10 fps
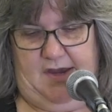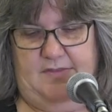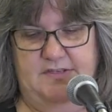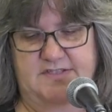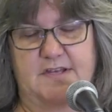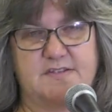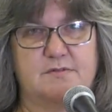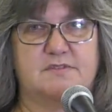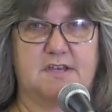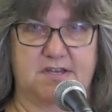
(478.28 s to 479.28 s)
This
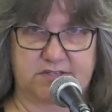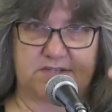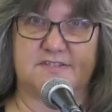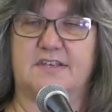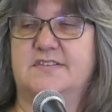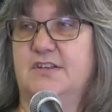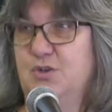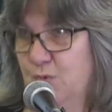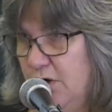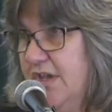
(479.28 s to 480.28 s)
also does, as I said,
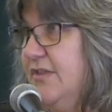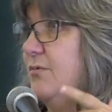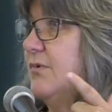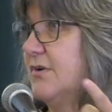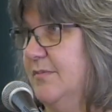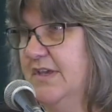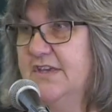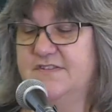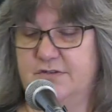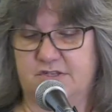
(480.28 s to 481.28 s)
you're working the room. It
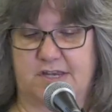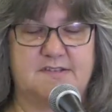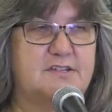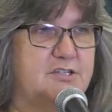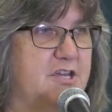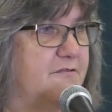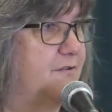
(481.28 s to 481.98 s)
gives you a chance to check